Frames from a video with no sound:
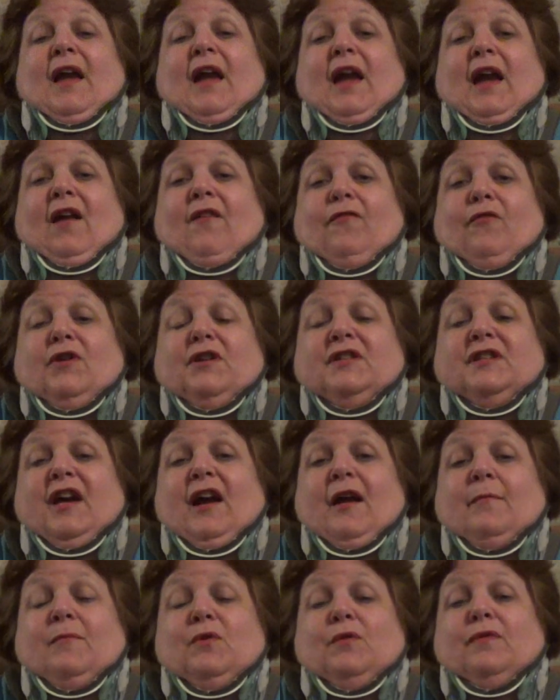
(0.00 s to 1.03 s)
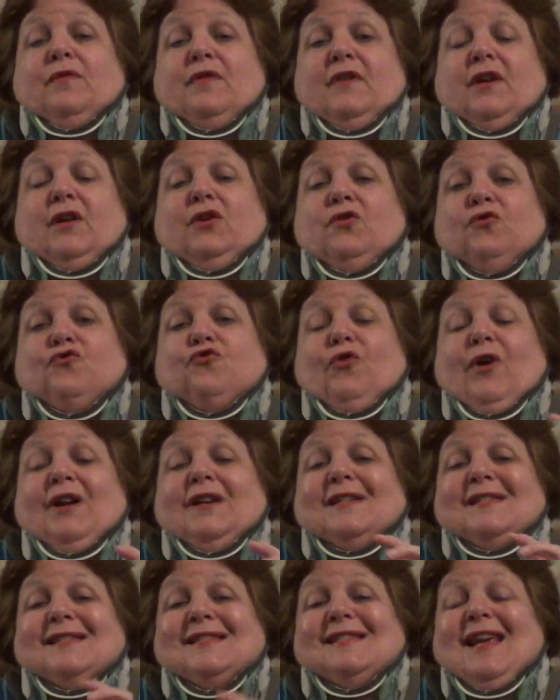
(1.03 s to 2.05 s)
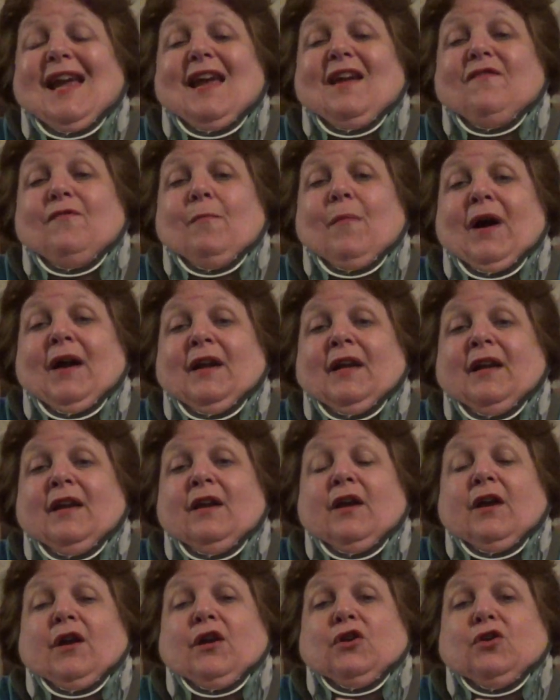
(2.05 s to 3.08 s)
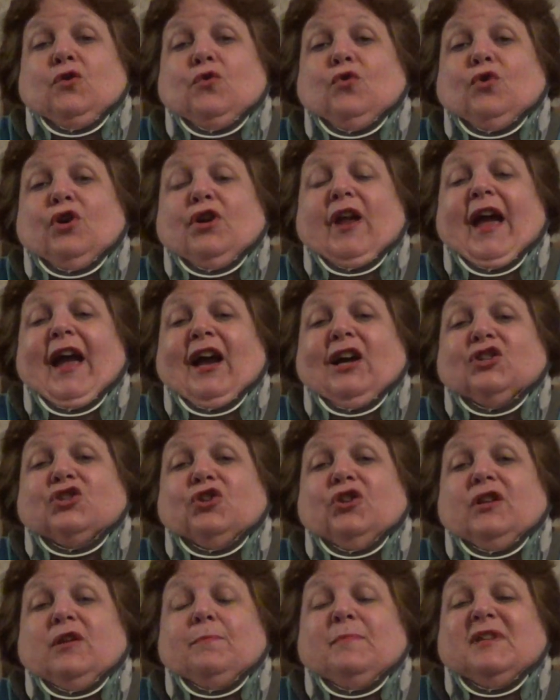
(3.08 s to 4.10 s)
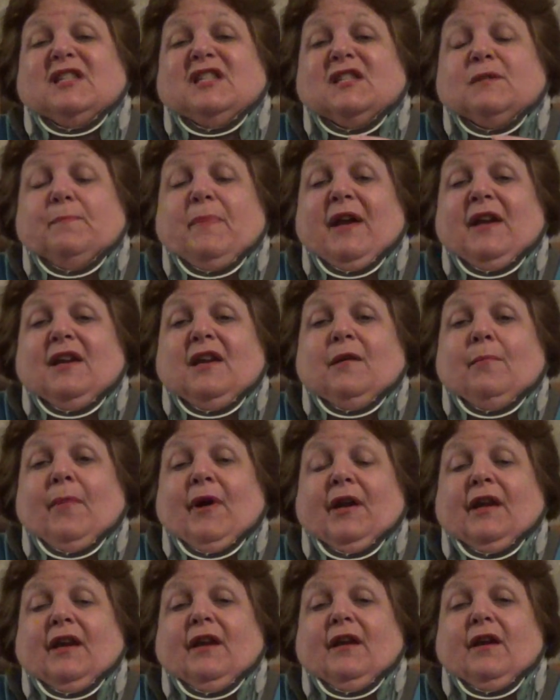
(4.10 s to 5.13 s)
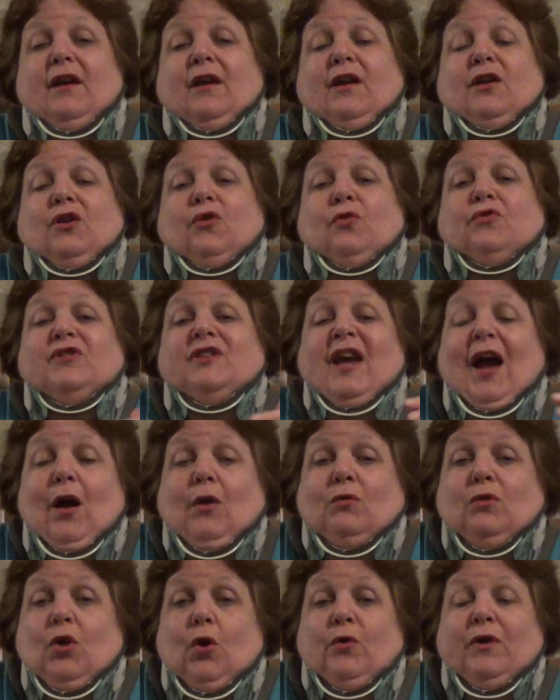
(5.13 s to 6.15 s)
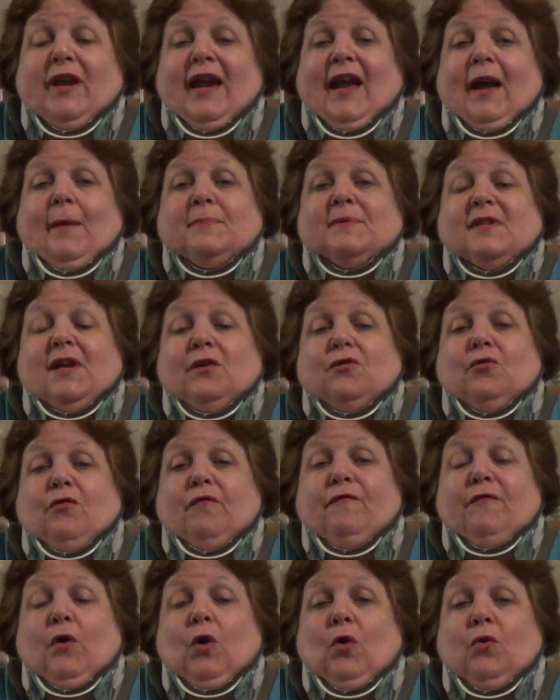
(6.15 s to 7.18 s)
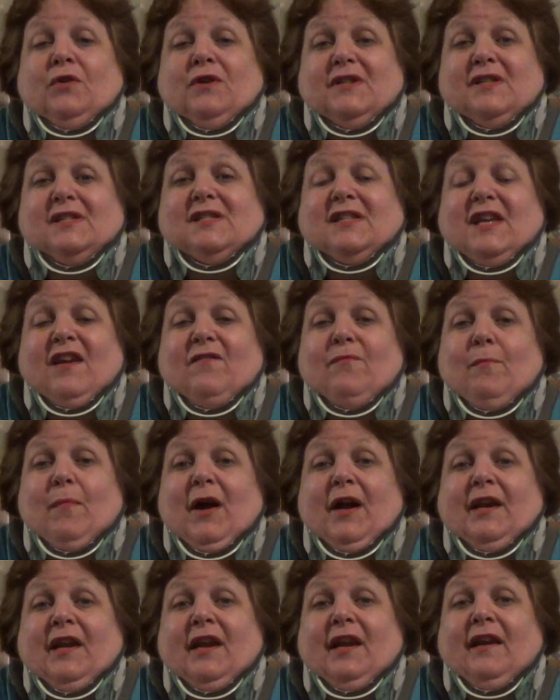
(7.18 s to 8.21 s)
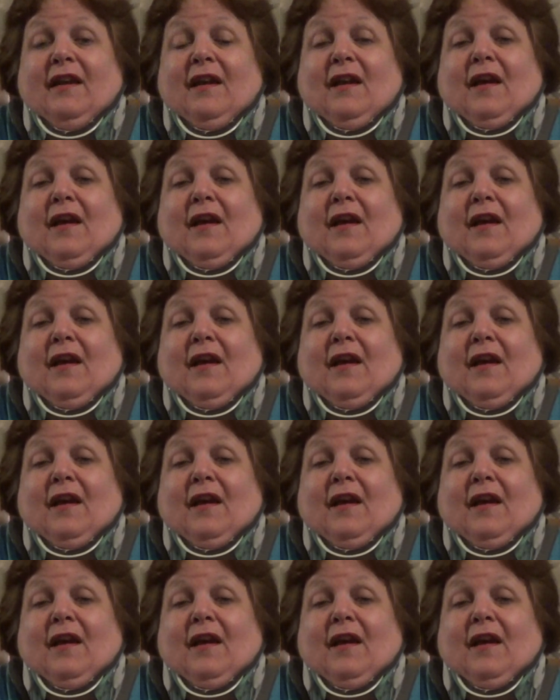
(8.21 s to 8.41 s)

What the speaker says: Every time you think you try to save money, you could actually be spending money. You're downloading apps on your phone to save money,